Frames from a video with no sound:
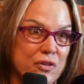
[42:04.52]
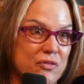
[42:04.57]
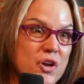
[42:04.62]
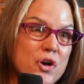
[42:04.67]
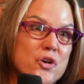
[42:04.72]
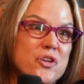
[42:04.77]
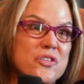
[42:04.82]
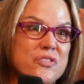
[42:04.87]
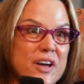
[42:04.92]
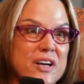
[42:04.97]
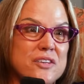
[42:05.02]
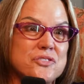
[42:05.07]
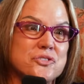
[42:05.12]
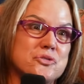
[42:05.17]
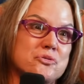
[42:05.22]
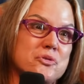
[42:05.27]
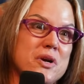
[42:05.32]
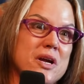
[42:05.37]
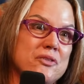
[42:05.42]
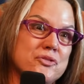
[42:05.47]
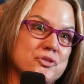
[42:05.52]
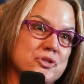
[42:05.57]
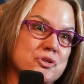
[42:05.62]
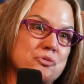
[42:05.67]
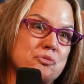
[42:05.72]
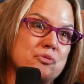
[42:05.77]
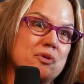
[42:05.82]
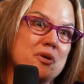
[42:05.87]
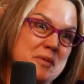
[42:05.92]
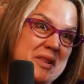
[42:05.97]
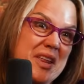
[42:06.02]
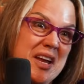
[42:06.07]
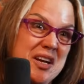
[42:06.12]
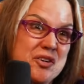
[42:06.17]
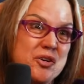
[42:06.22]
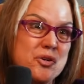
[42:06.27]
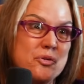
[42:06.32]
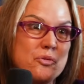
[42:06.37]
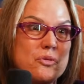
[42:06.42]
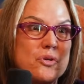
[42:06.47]
$30,000 a round too. I mean, they
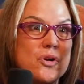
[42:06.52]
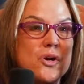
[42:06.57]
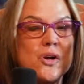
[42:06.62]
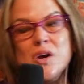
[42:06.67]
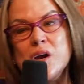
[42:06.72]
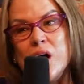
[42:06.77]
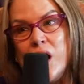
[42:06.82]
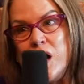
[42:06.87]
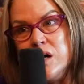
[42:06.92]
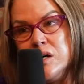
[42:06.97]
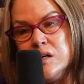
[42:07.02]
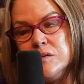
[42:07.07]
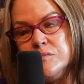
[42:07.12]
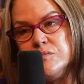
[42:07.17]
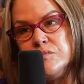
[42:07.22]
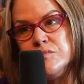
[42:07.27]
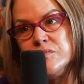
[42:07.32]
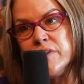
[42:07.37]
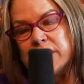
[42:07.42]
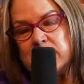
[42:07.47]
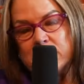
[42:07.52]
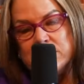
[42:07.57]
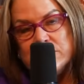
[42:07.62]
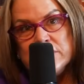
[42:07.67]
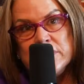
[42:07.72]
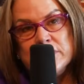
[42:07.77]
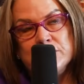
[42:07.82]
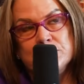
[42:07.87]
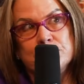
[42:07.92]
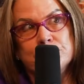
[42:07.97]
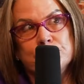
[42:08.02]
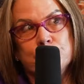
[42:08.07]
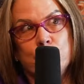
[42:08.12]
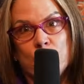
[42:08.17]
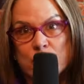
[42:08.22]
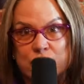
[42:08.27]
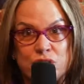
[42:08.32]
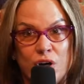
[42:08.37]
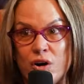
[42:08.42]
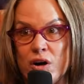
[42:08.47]
do. They've
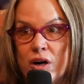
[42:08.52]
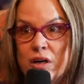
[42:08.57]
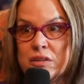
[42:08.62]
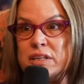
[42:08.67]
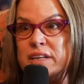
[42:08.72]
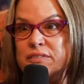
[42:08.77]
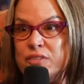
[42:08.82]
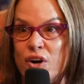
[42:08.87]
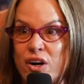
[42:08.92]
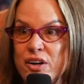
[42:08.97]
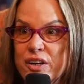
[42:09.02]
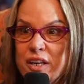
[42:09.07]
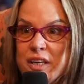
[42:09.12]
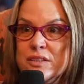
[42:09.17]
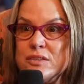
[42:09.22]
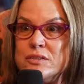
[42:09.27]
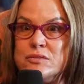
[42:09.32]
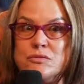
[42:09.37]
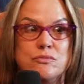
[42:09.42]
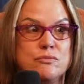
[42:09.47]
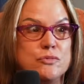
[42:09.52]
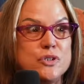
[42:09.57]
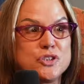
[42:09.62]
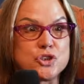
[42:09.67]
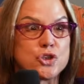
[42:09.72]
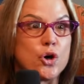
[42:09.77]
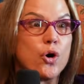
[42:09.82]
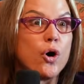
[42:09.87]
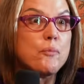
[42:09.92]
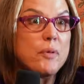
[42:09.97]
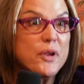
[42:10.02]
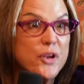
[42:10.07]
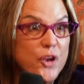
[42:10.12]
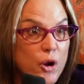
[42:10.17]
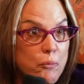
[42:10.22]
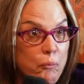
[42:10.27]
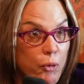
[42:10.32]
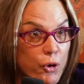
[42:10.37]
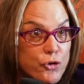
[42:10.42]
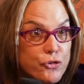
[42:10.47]
worked hard. They've earned it. We show up in
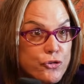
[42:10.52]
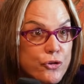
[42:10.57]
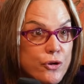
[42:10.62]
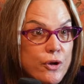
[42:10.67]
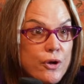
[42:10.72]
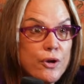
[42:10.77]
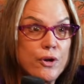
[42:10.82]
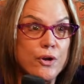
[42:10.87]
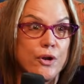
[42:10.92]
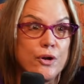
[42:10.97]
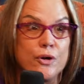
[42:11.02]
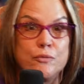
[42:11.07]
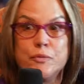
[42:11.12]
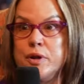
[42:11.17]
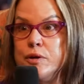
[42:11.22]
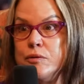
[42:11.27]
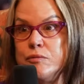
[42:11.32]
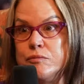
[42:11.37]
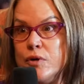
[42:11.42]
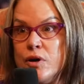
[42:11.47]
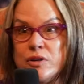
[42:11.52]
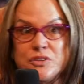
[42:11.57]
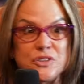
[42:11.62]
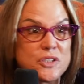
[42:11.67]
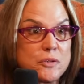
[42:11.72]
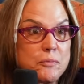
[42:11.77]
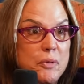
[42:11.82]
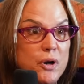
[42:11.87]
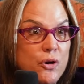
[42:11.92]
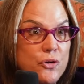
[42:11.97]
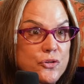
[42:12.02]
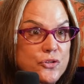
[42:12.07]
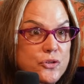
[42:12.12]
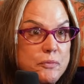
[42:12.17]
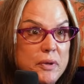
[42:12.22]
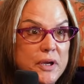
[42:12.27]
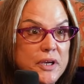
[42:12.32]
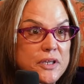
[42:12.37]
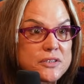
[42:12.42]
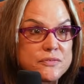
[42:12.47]
numbers. I mean, us and the Barrel is the
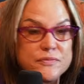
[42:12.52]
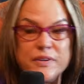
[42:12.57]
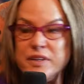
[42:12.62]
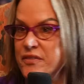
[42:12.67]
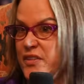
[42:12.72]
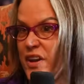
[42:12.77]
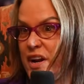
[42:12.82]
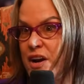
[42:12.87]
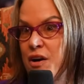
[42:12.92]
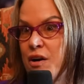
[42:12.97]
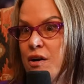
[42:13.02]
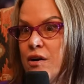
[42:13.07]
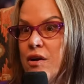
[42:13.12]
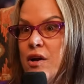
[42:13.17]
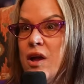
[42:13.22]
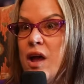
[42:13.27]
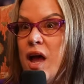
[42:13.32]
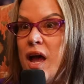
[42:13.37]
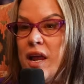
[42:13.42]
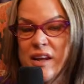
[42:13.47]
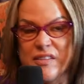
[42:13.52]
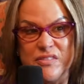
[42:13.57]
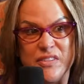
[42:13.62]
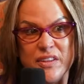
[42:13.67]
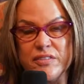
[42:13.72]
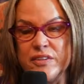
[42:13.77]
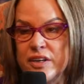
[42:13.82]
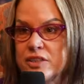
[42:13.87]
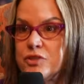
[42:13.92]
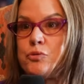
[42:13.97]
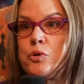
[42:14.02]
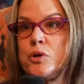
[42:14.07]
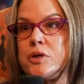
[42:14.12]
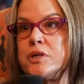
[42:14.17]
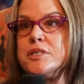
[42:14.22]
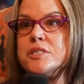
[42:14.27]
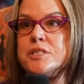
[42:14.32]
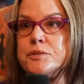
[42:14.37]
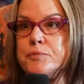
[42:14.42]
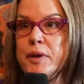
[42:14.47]
biggest event there, and I think that's where it
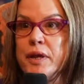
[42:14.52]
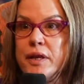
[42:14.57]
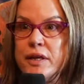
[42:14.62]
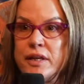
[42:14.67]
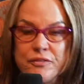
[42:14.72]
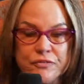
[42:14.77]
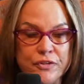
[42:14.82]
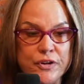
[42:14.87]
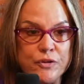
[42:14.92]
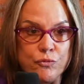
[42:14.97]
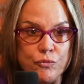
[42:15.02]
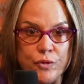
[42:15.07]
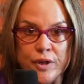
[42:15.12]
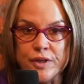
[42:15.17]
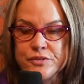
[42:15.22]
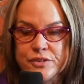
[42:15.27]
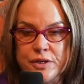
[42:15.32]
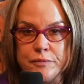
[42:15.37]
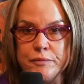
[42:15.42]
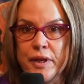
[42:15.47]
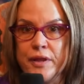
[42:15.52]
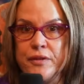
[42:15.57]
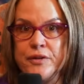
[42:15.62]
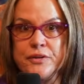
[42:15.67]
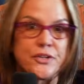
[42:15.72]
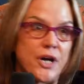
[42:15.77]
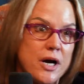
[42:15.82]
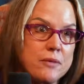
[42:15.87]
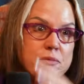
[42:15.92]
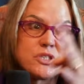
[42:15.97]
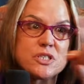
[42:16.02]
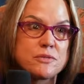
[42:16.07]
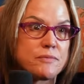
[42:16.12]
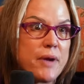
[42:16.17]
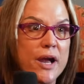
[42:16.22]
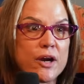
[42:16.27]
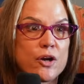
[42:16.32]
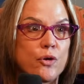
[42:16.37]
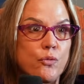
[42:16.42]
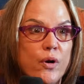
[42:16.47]
needs to be. And if it ends up being the Thomas
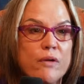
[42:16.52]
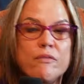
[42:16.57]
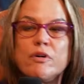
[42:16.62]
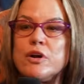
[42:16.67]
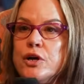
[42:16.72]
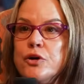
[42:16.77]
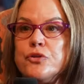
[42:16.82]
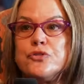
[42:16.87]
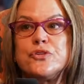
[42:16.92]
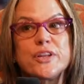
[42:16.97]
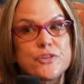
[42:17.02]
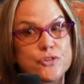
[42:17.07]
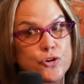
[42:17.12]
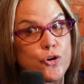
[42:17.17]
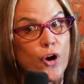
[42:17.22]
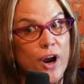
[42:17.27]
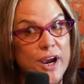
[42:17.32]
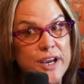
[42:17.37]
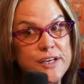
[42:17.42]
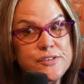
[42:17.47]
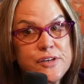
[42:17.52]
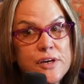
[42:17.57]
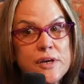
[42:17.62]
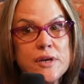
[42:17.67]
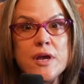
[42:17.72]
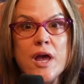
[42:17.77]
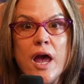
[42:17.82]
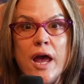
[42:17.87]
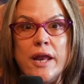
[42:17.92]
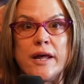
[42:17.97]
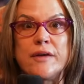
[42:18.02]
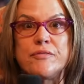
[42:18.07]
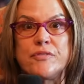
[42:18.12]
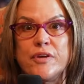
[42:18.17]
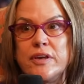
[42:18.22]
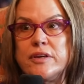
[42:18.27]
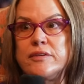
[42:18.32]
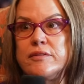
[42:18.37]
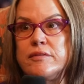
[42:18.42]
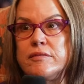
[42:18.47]
Mack or wherever it goes, that's great. And I
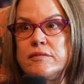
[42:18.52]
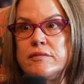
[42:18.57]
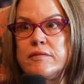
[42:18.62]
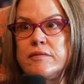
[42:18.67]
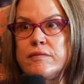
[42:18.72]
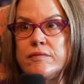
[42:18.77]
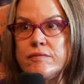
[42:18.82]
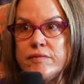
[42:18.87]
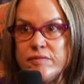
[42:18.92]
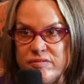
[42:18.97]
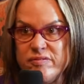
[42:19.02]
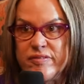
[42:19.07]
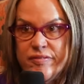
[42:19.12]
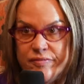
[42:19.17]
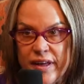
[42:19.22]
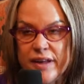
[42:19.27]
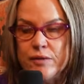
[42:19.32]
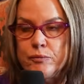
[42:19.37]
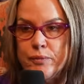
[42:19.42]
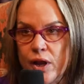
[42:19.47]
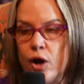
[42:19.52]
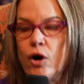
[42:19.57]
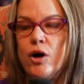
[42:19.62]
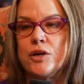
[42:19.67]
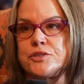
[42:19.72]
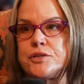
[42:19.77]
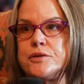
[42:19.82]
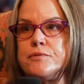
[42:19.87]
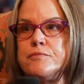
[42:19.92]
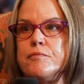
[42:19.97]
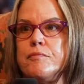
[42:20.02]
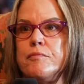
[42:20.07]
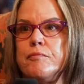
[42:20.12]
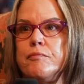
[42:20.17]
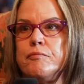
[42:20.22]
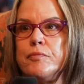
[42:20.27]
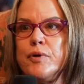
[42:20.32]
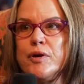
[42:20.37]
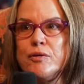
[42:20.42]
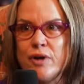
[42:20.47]
think that'd be awesome.
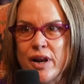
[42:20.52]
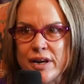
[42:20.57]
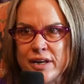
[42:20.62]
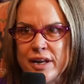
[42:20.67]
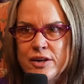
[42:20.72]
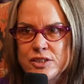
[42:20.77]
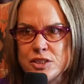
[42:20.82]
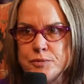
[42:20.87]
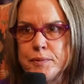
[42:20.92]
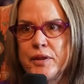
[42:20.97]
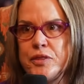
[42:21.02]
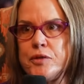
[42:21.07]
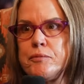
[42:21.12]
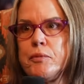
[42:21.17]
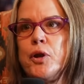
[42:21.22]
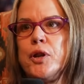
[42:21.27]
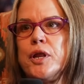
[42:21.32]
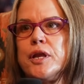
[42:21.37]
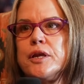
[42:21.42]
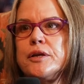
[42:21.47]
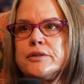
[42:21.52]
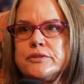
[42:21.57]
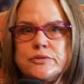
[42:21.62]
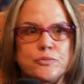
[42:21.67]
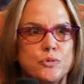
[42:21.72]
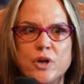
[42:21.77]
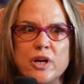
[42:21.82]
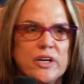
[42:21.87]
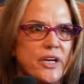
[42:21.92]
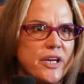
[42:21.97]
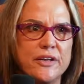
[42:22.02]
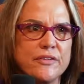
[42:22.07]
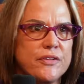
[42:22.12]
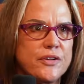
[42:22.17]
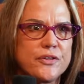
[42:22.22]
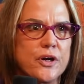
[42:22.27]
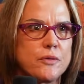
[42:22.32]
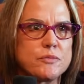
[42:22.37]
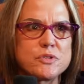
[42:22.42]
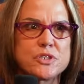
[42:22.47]
But right now, it's about the money because we're not getting in the
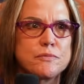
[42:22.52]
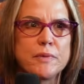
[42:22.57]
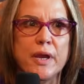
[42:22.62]
Thomas and